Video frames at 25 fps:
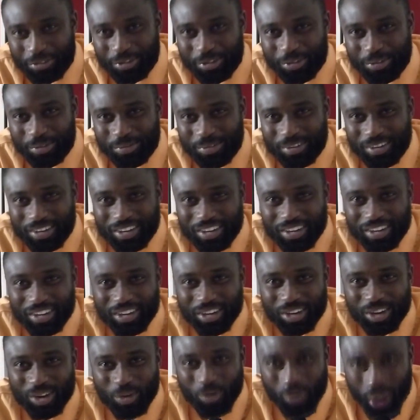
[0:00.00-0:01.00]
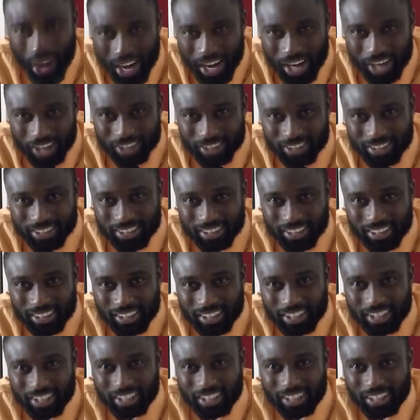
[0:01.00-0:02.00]
perfume world
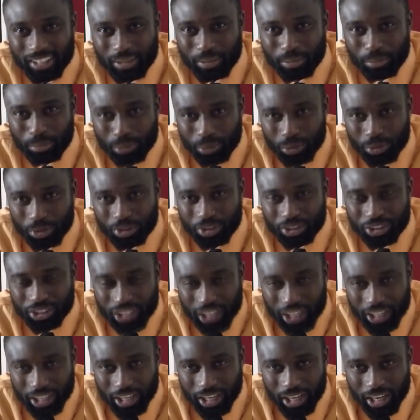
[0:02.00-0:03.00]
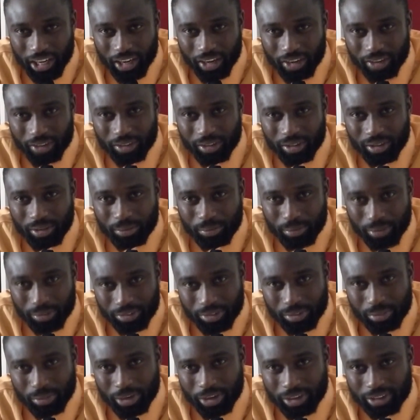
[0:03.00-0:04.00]
Blue de Chanel
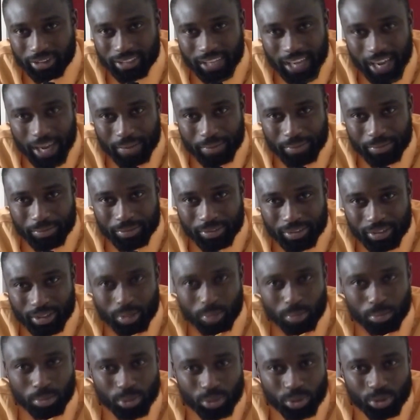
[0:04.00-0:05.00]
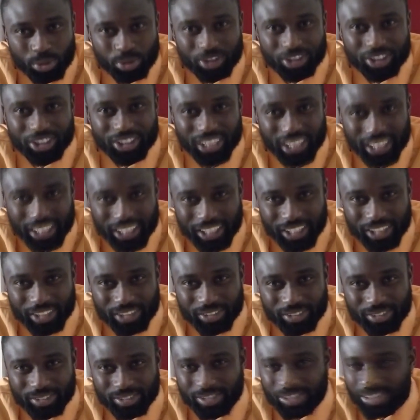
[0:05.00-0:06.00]
perfume oil type you know Blue de
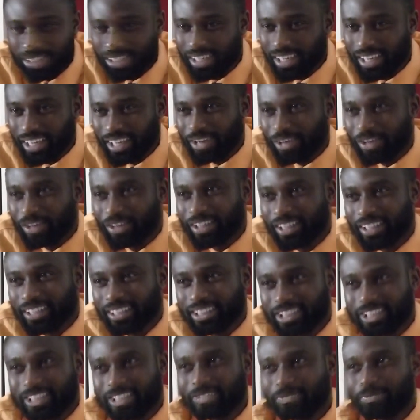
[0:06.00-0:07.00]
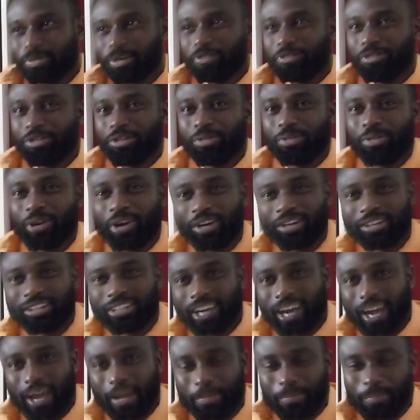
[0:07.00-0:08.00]
Chanel you know this perfume oil
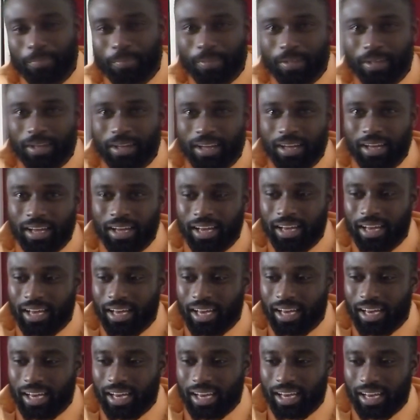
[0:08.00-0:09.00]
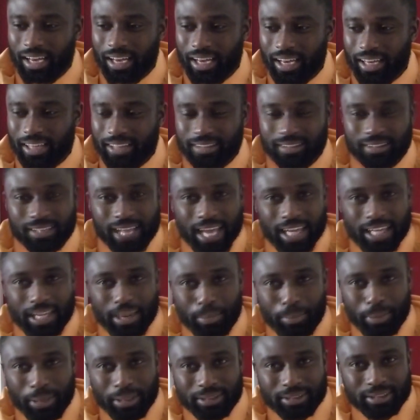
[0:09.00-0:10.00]
type is like
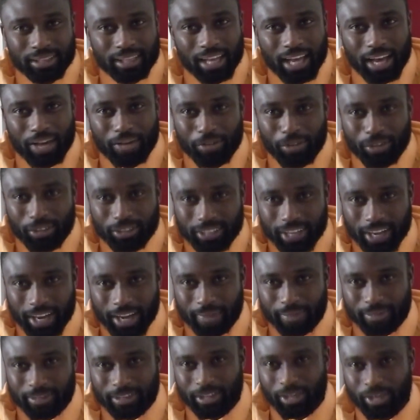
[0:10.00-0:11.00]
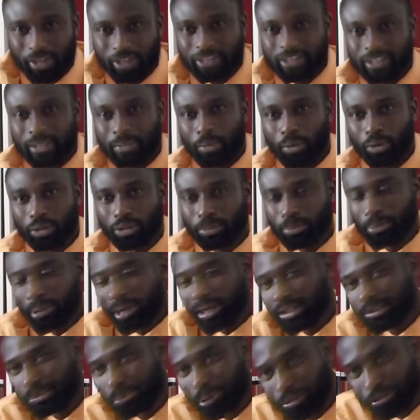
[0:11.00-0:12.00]
the best seller of all times you know it's the most
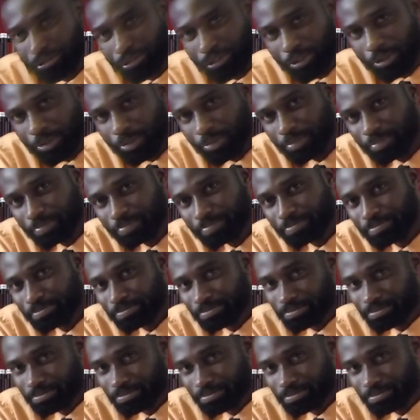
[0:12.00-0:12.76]
bought perfume